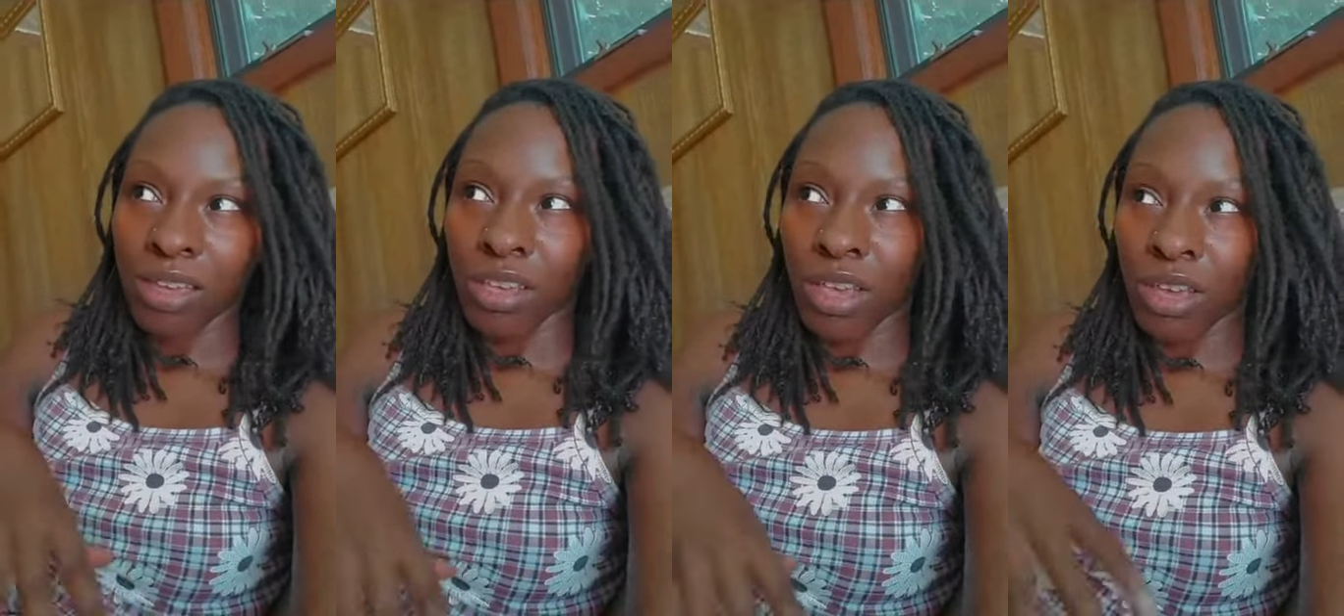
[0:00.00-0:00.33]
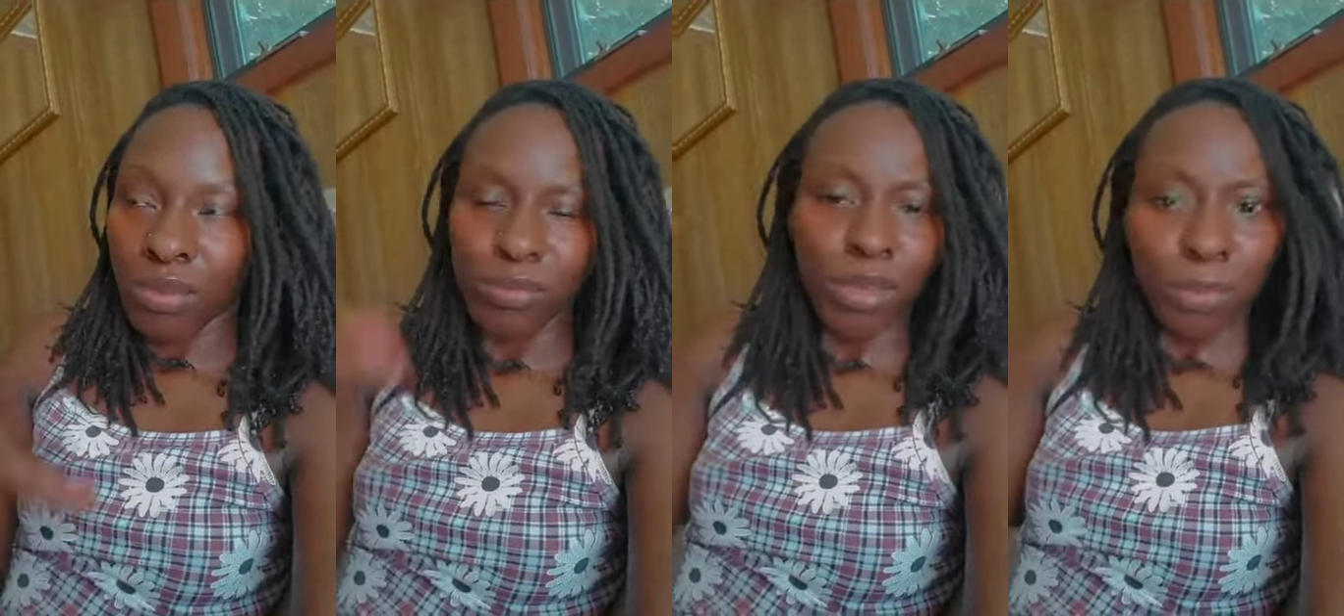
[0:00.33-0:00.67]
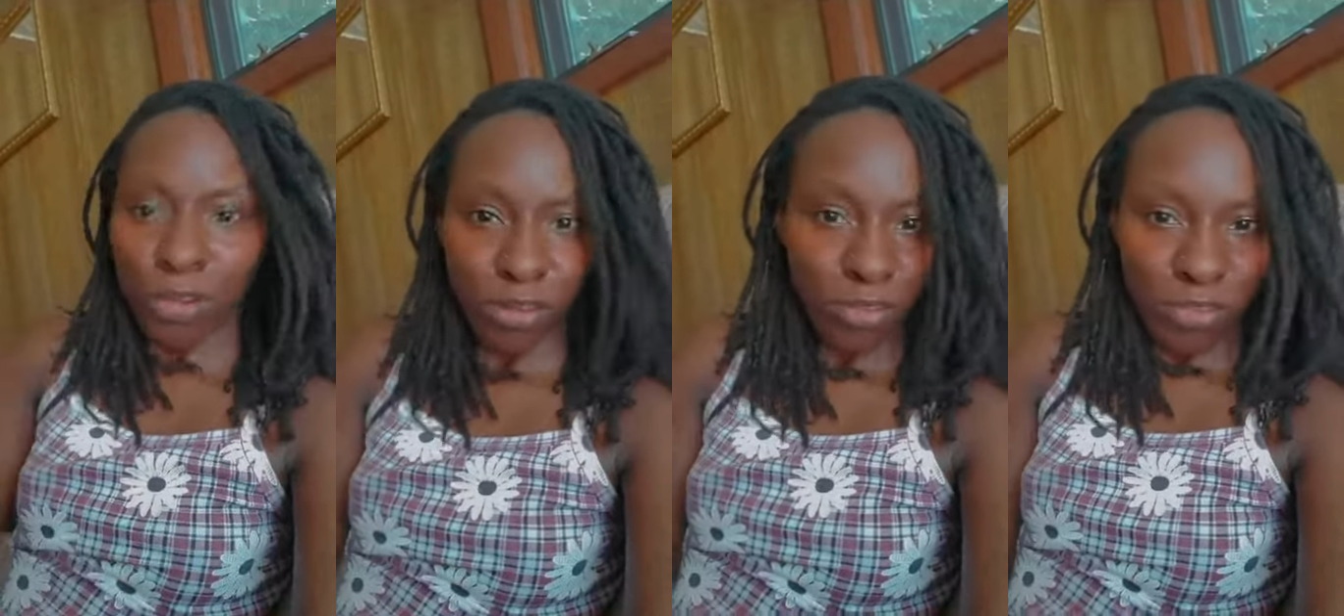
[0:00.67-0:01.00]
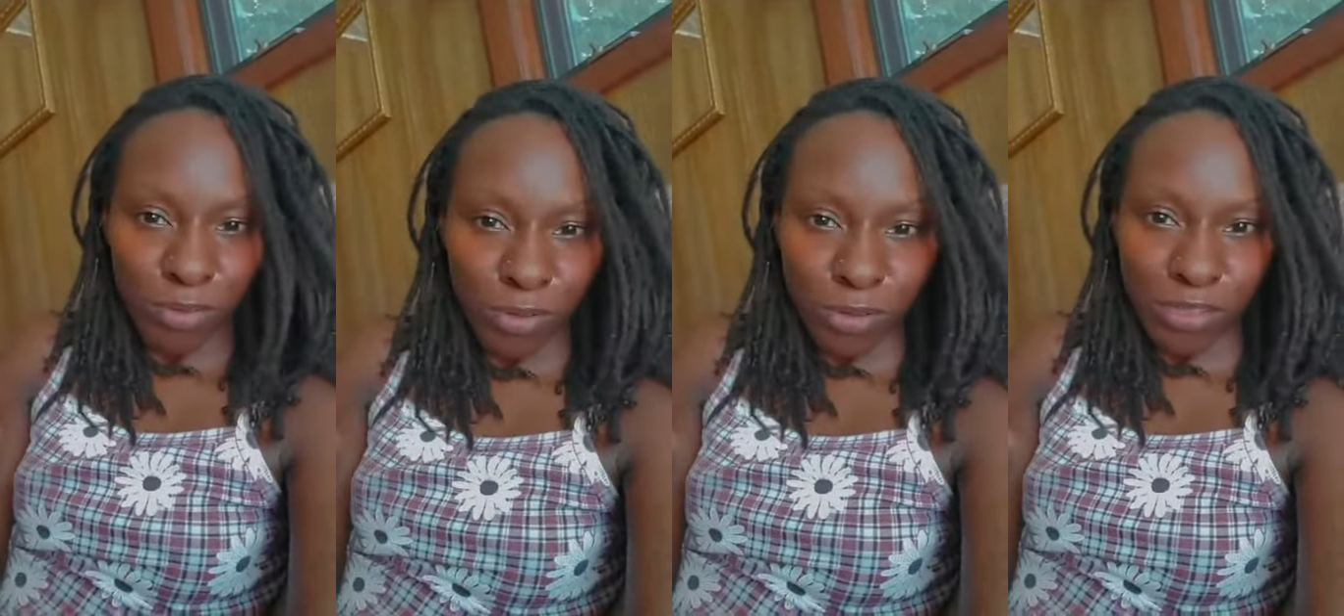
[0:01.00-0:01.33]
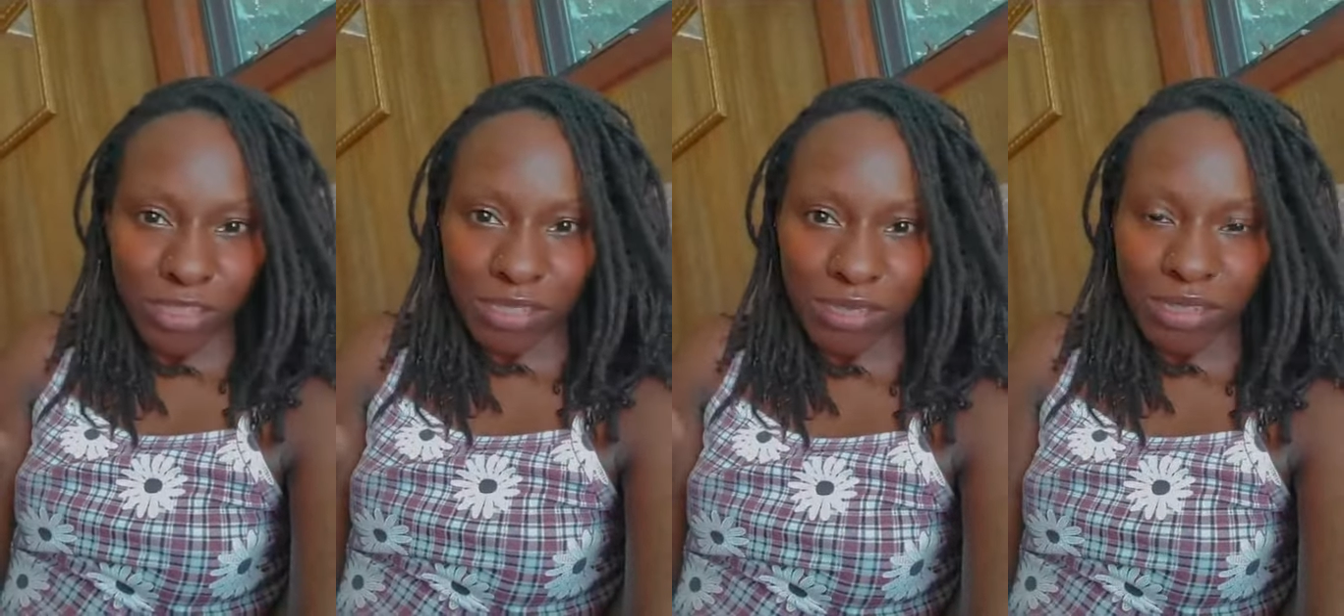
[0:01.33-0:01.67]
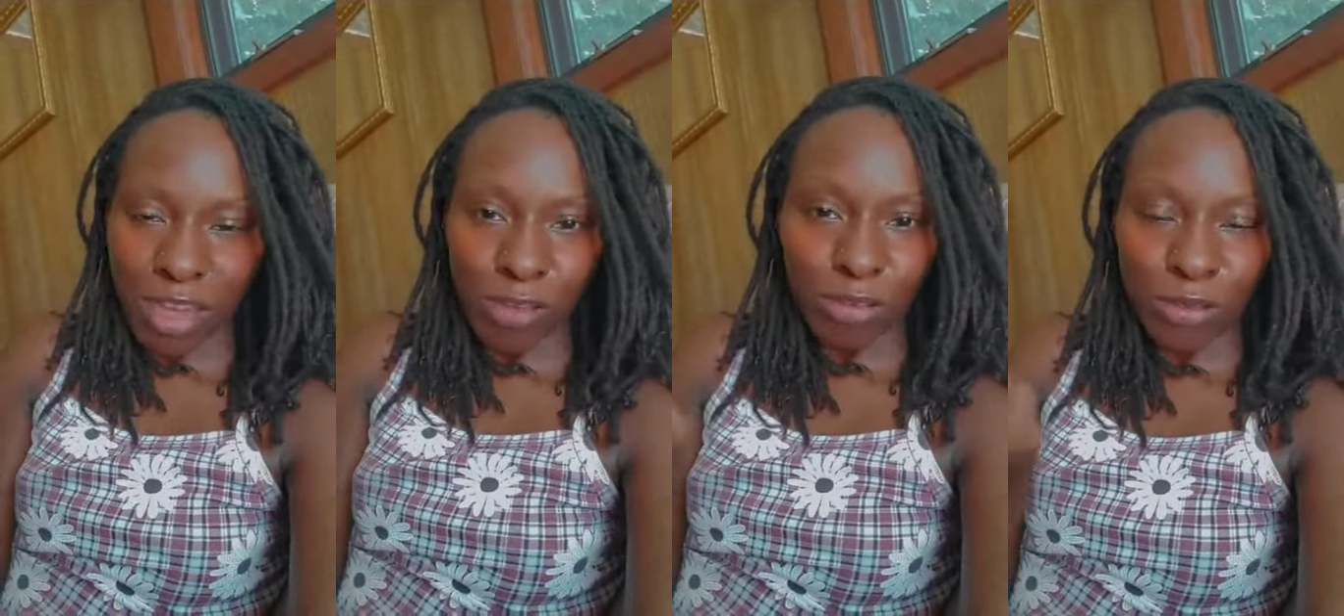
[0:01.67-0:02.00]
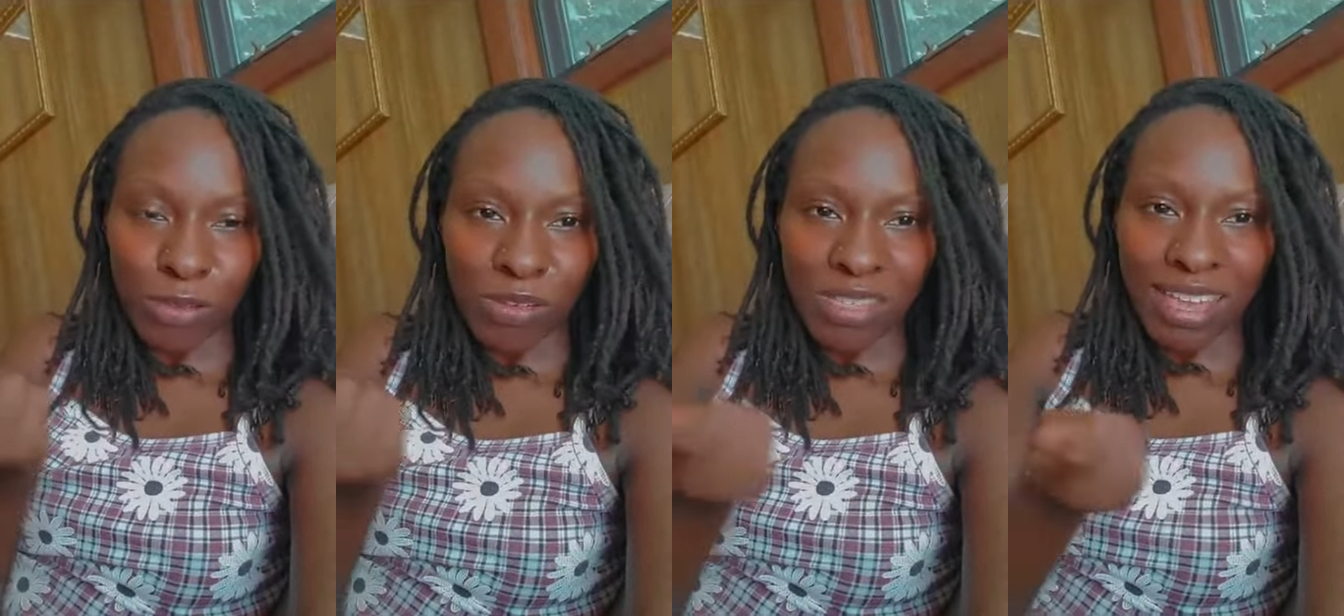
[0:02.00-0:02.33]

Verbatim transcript: um, a bundle of hypnosis downloads,